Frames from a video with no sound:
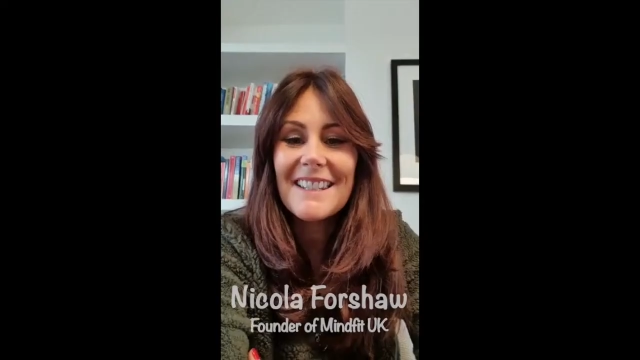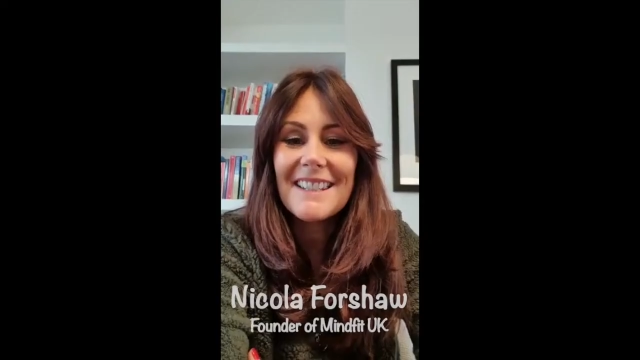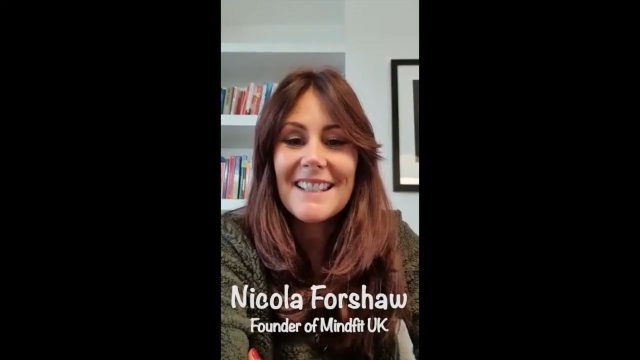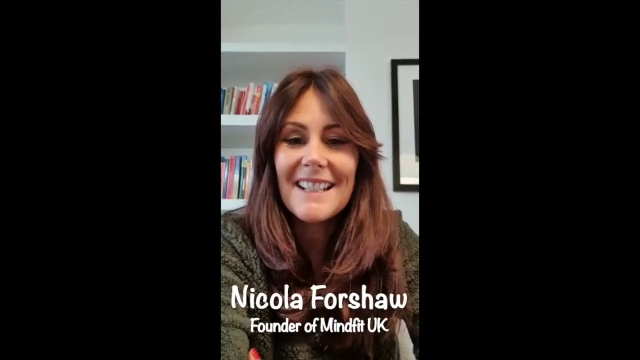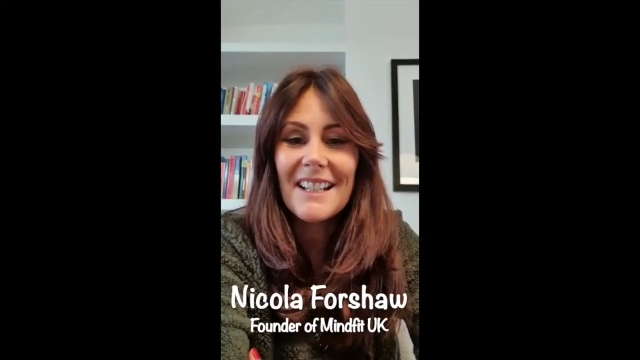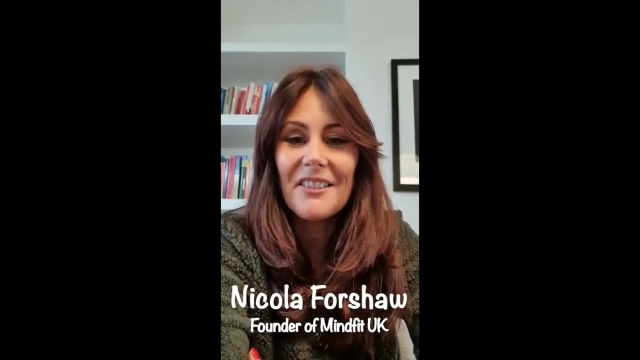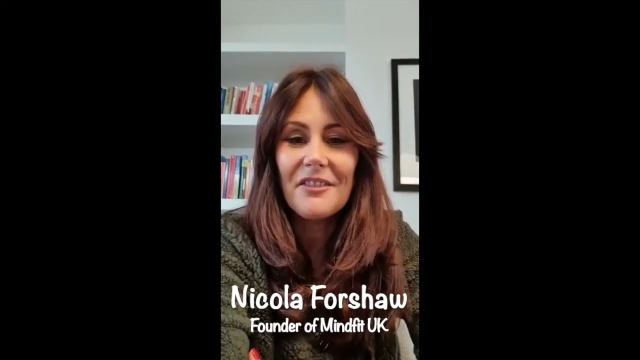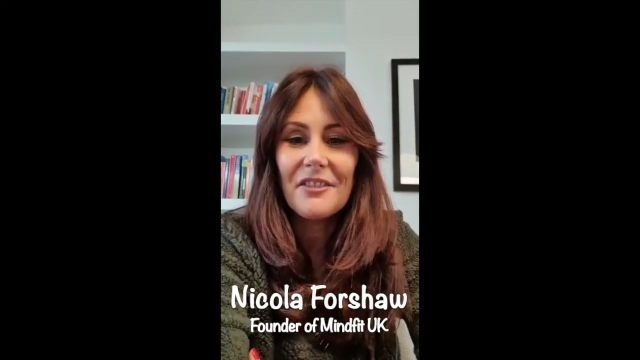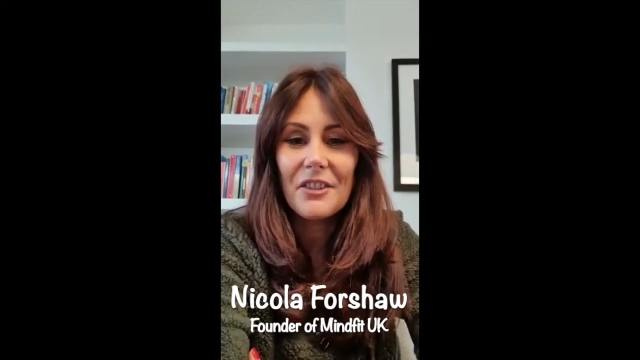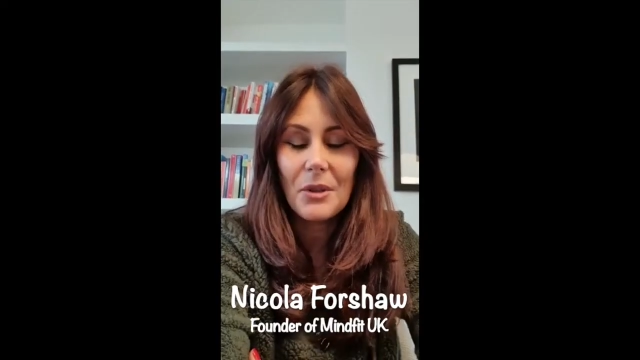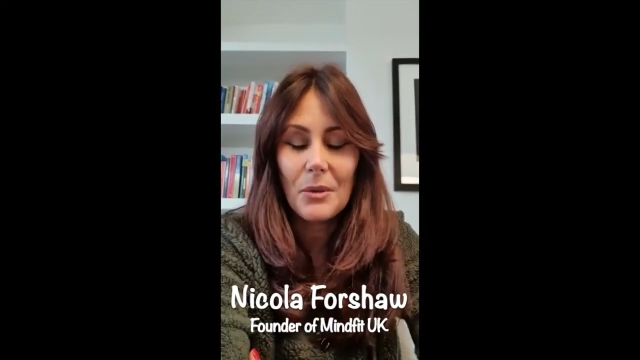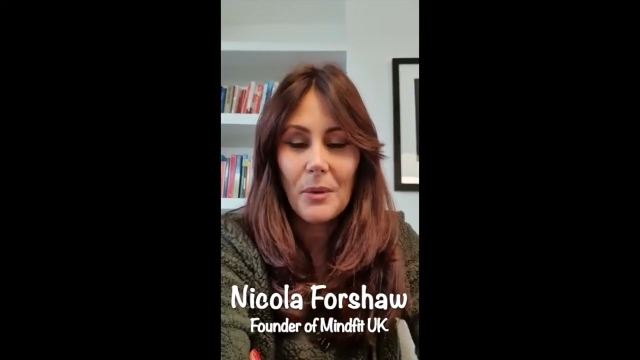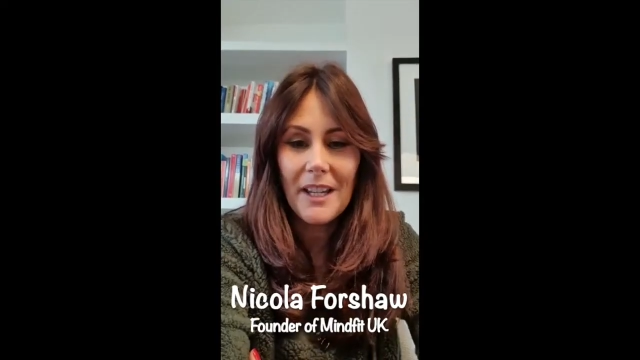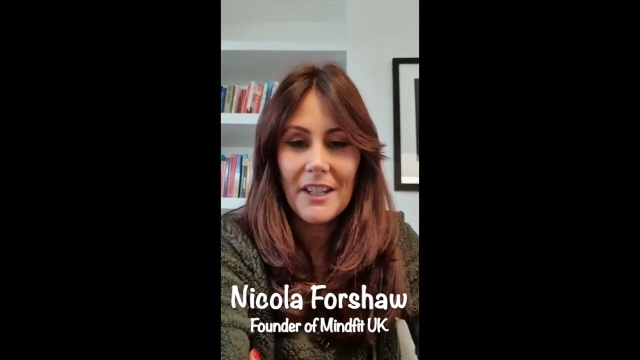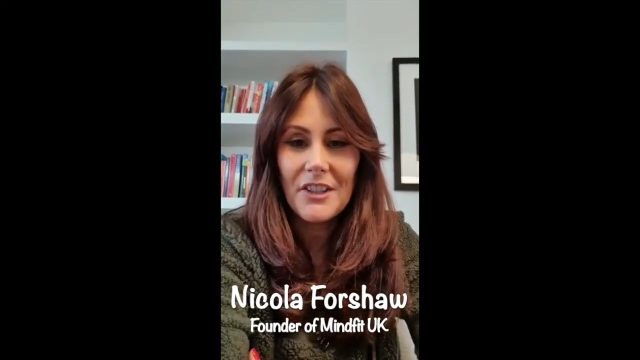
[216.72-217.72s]
yourself the
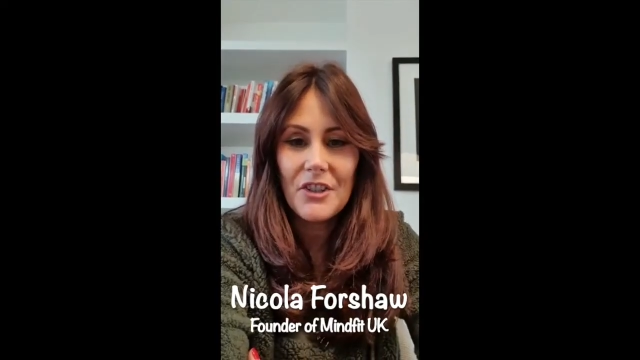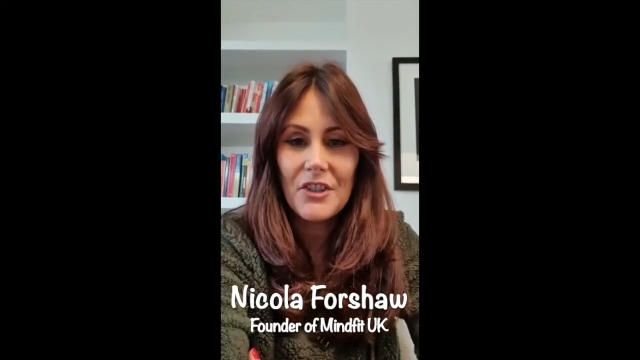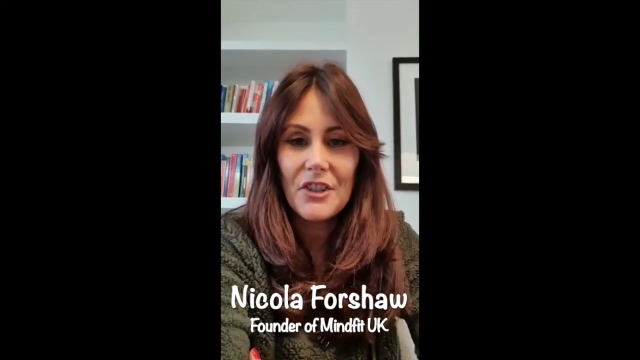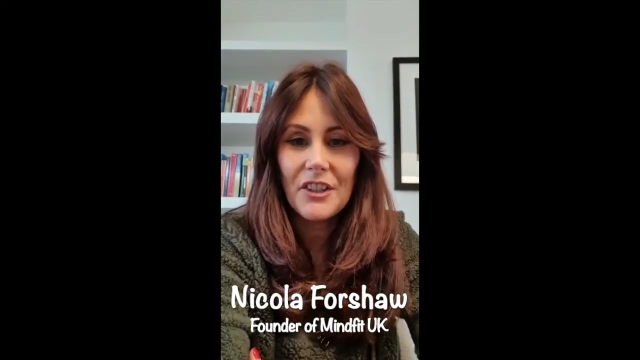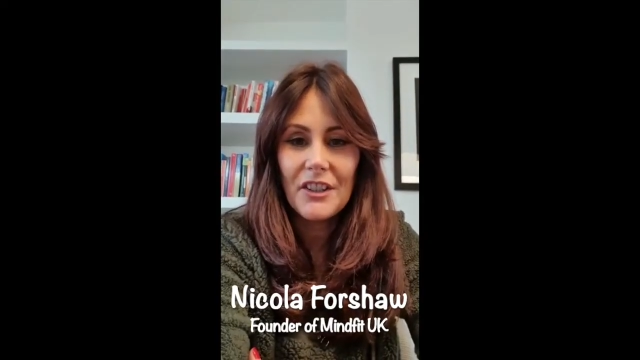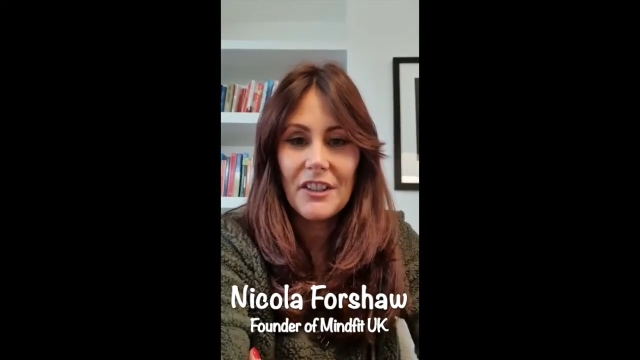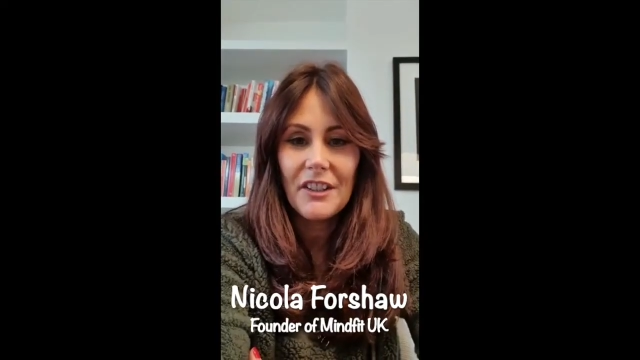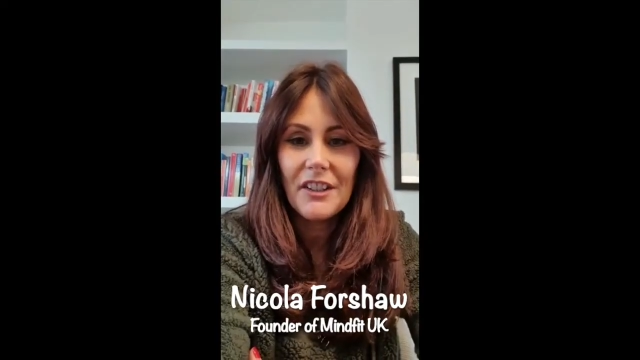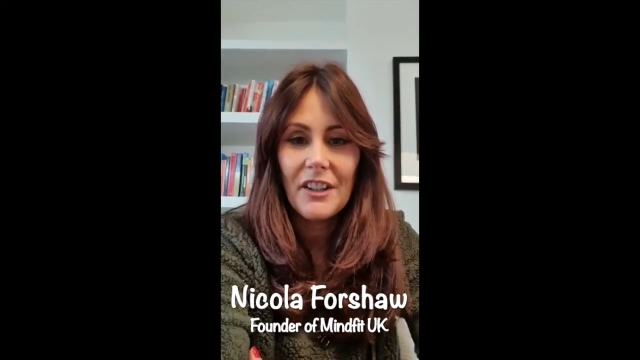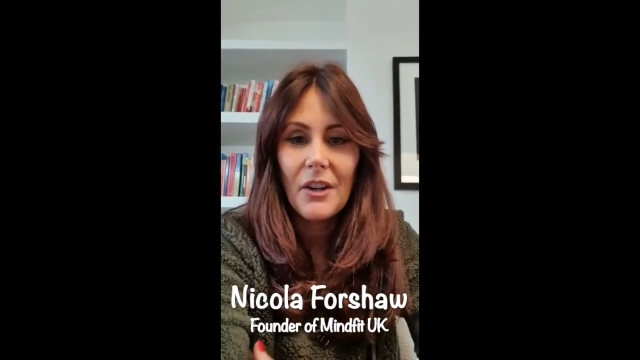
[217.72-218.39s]
question,